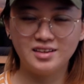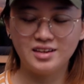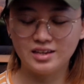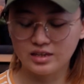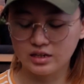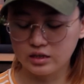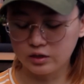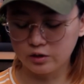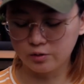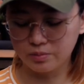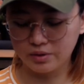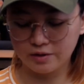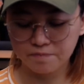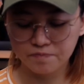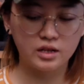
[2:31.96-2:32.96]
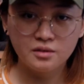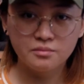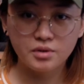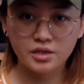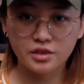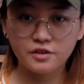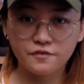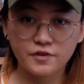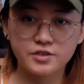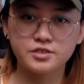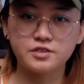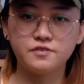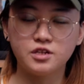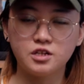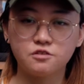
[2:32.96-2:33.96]
in a little bit. But I think first
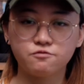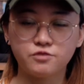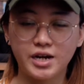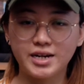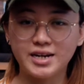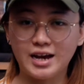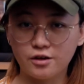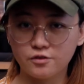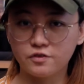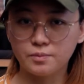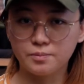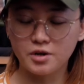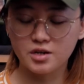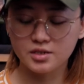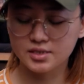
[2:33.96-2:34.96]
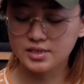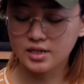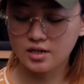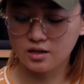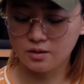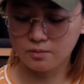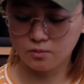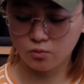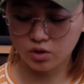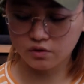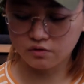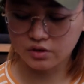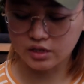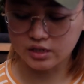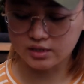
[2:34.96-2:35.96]
of all, right out of the box, one
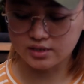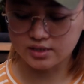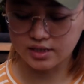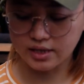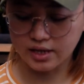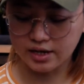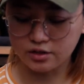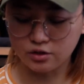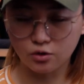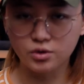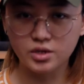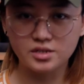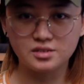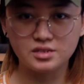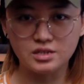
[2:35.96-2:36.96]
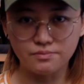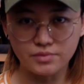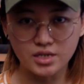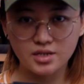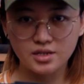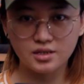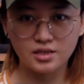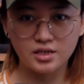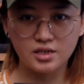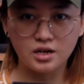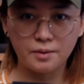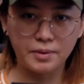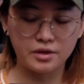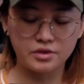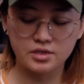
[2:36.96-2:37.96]
of the things that I noticed immediately
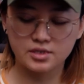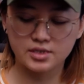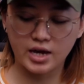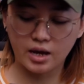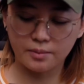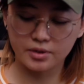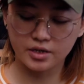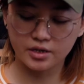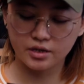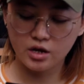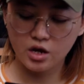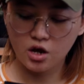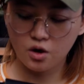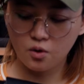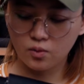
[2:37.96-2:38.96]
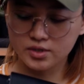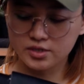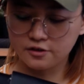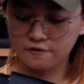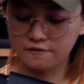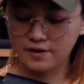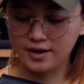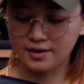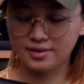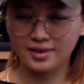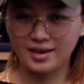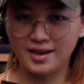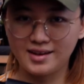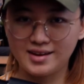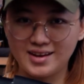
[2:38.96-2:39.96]
about this tablet was the fact
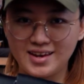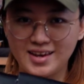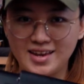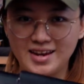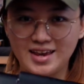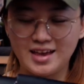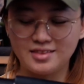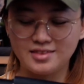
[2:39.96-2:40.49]
that it had